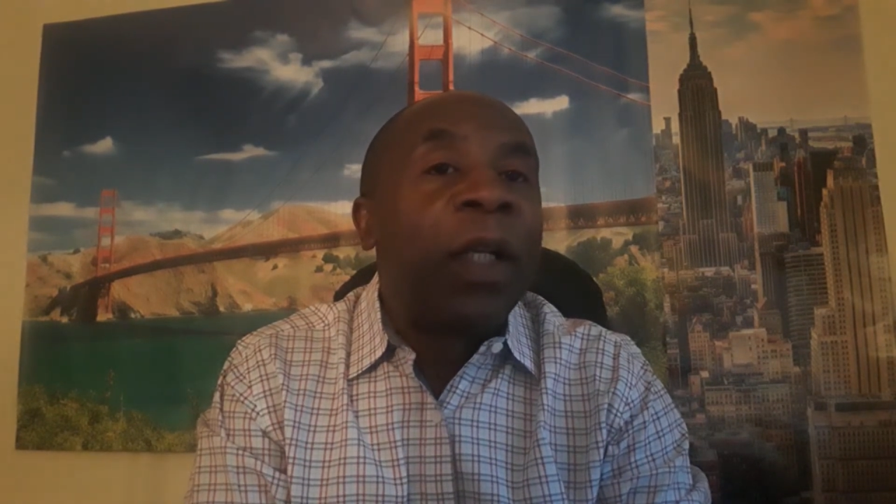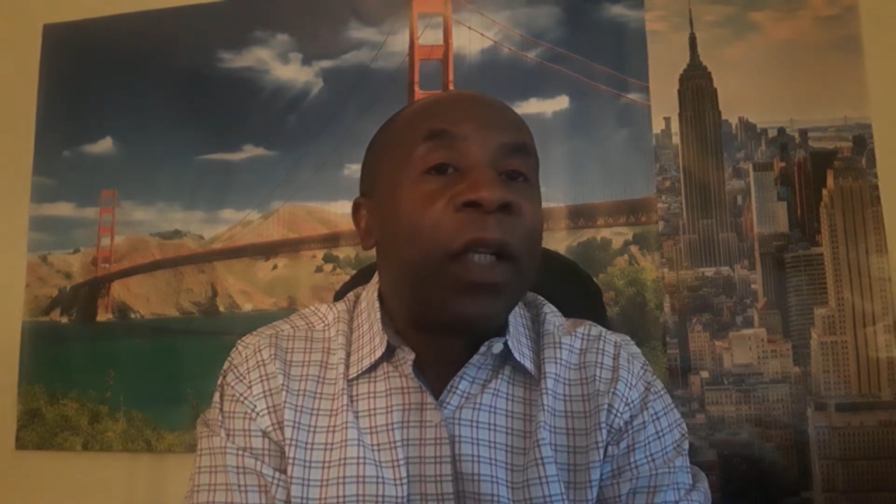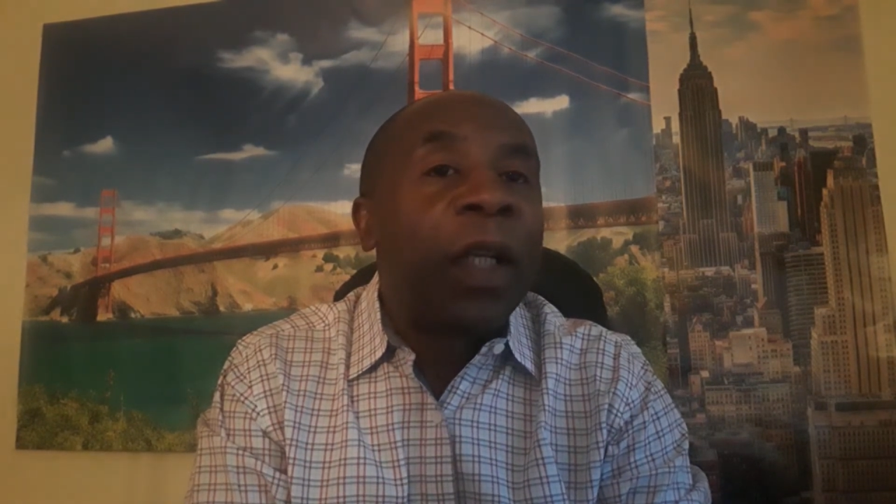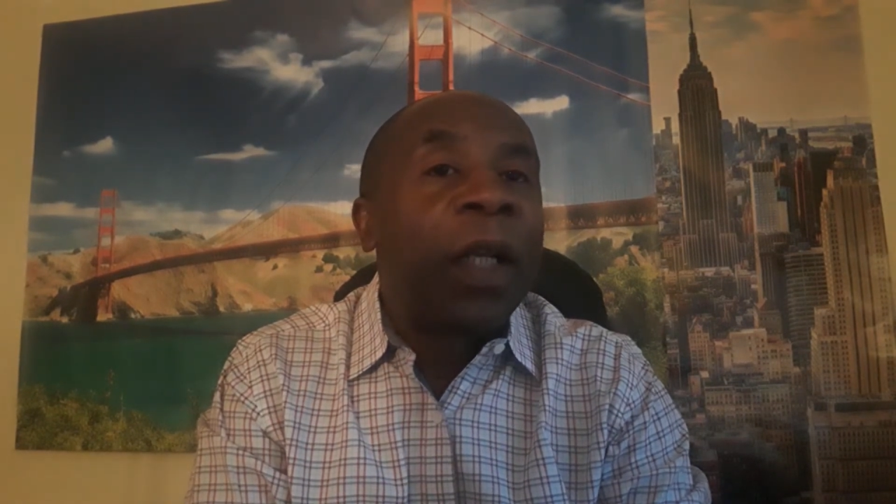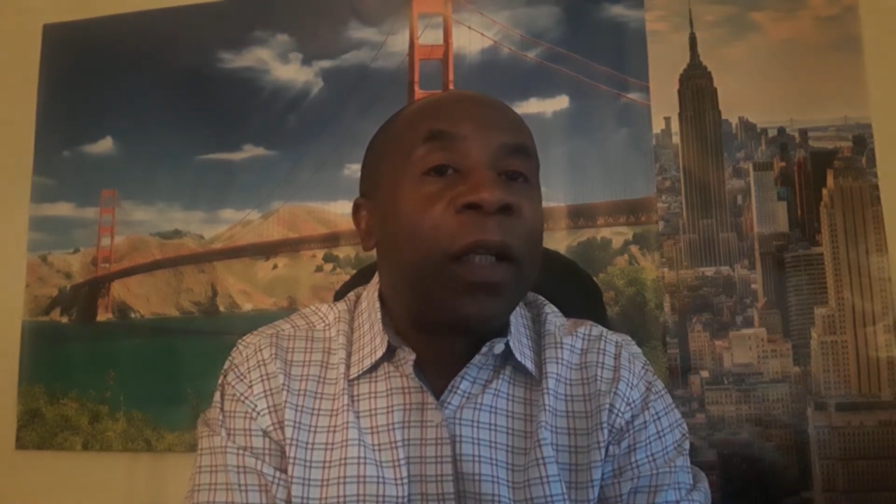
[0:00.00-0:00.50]

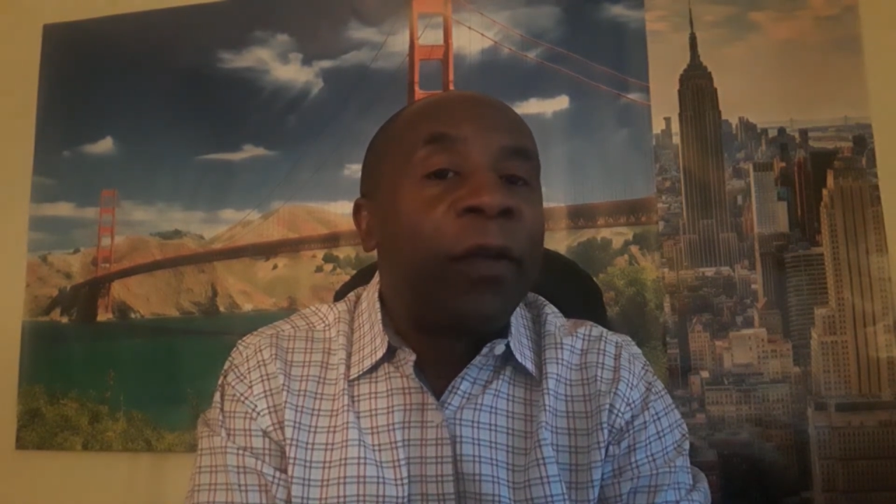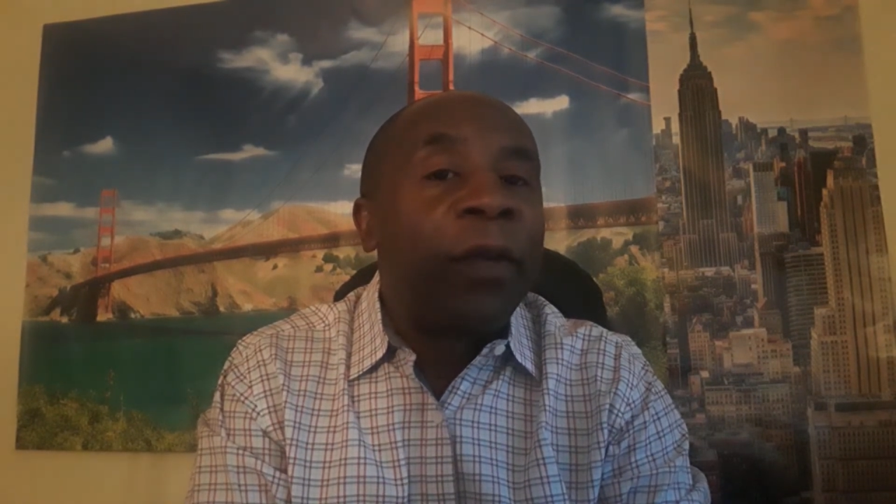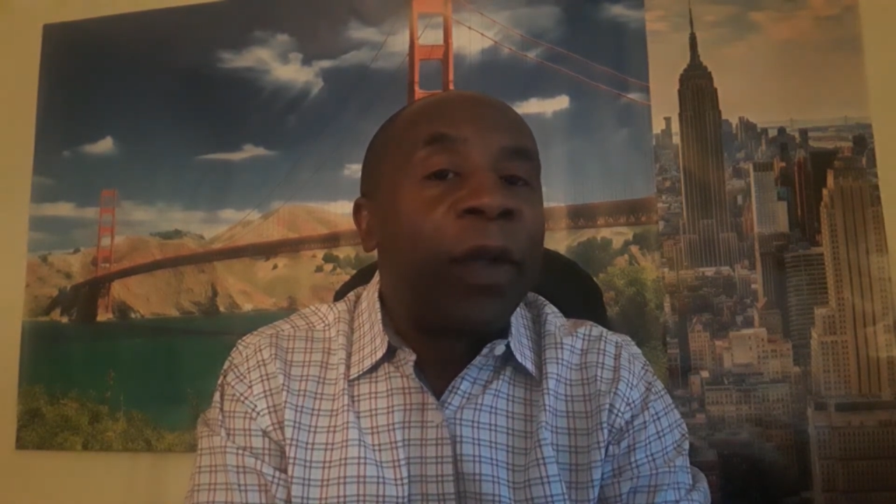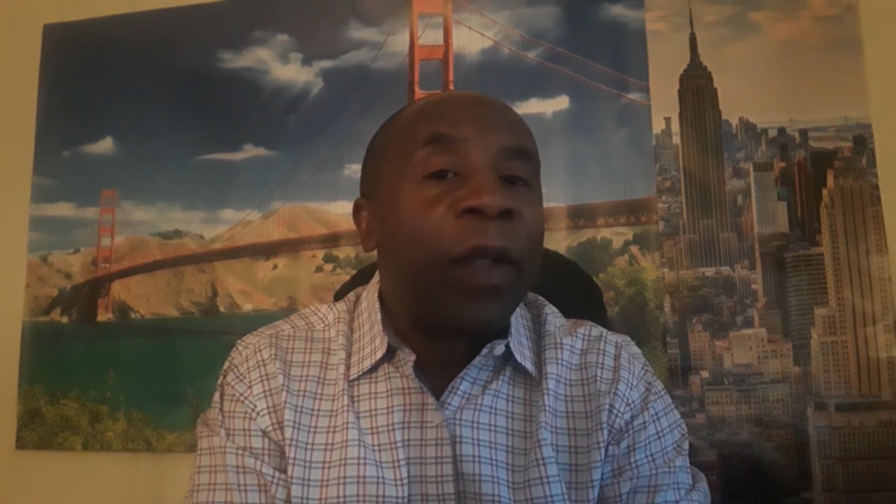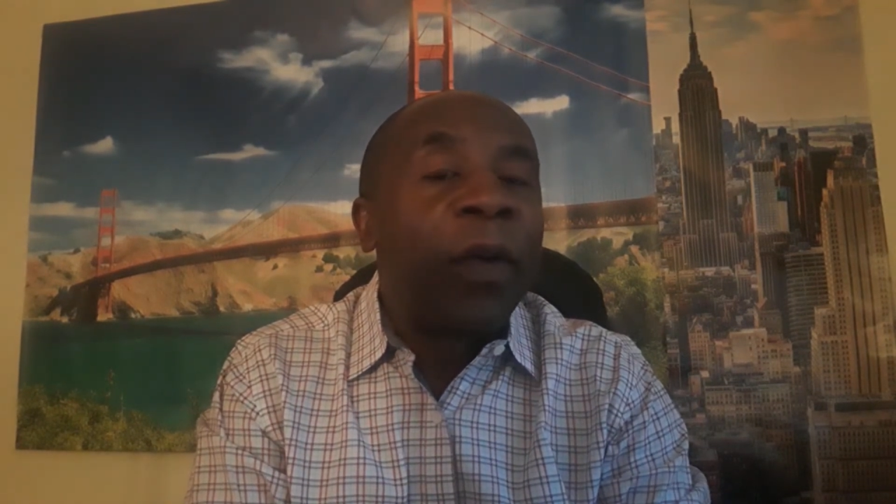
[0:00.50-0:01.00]

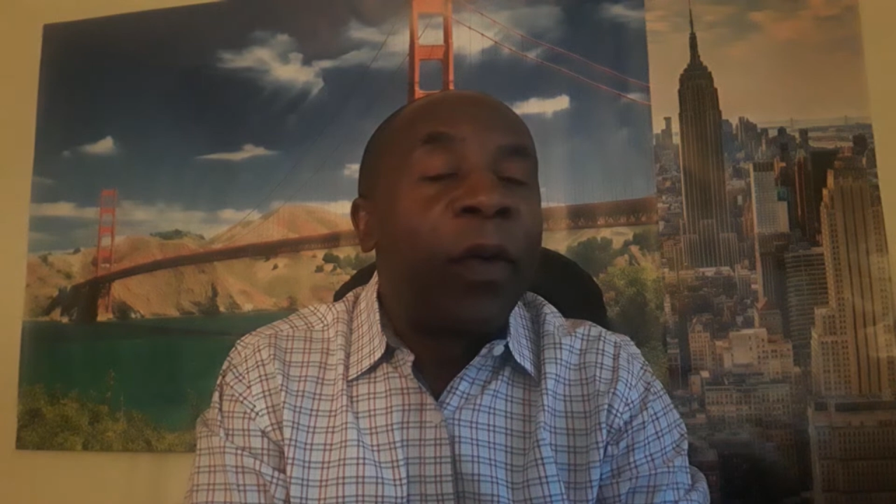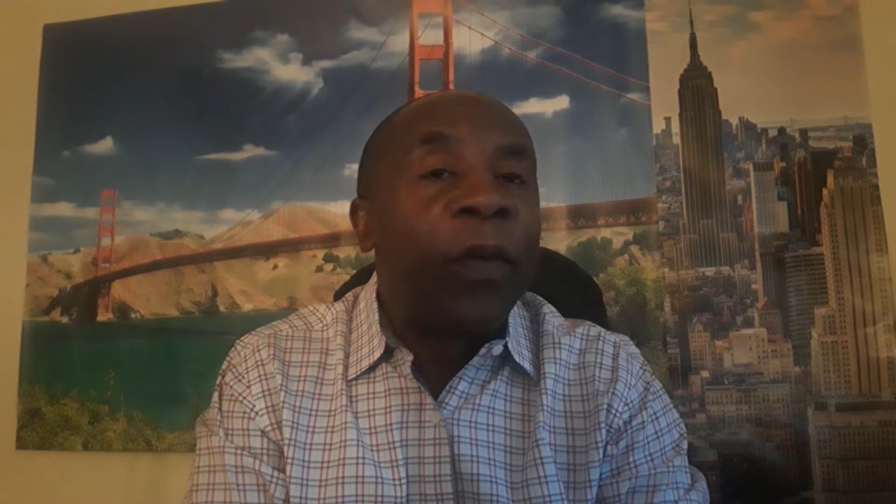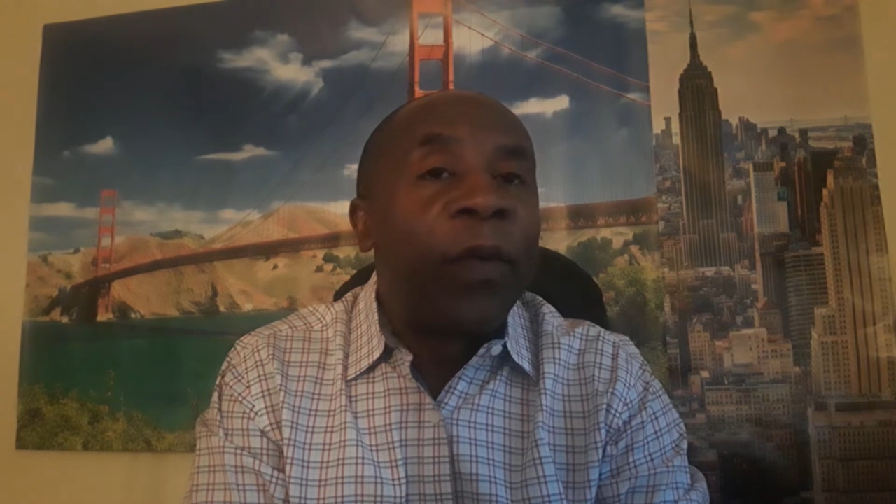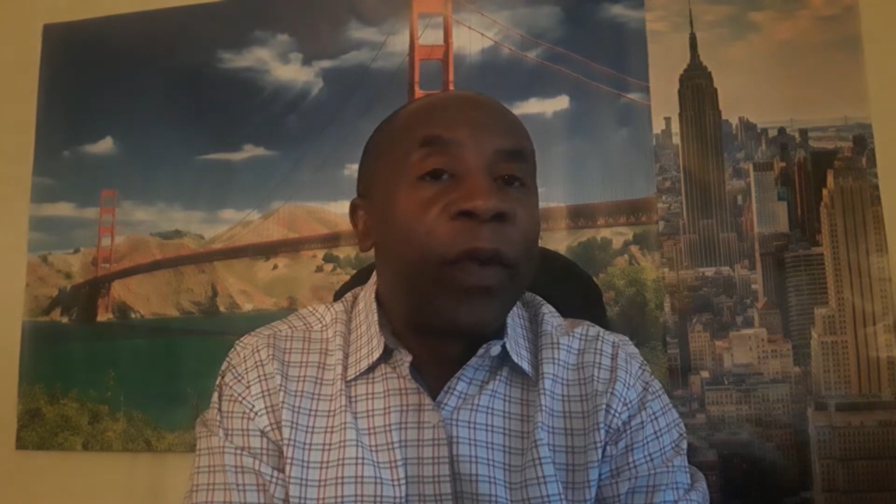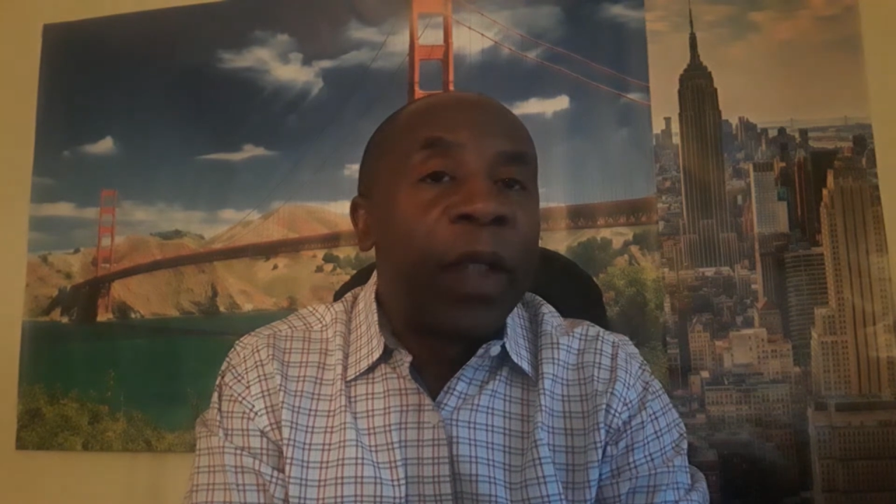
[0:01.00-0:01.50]
negatively of